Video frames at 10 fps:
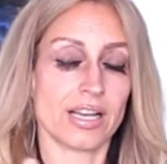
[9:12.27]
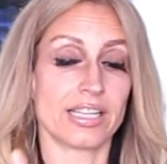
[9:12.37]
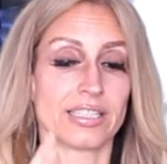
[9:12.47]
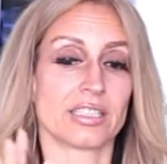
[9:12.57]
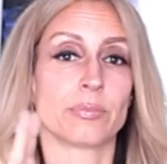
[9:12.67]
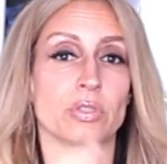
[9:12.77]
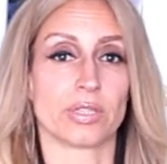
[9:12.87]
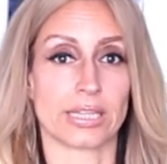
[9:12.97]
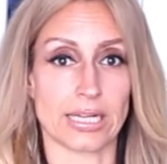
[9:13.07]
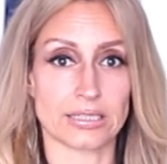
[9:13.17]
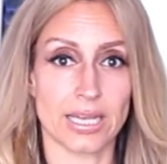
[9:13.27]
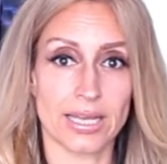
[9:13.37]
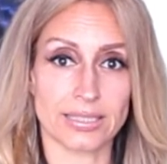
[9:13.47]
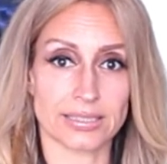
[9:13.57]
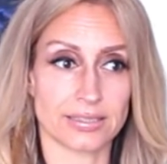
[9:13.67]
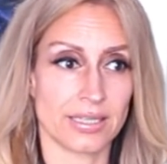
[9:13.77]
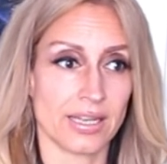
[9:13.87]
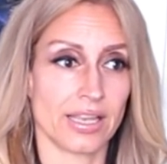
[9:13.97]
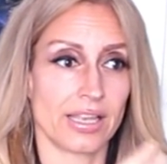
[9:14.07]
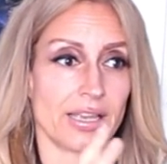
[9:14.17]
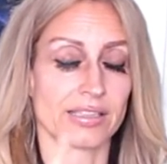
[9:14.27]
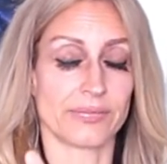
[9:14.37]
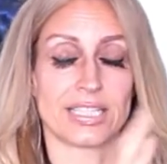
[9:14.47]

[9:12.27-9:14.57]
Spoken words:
I ended up doing that test, and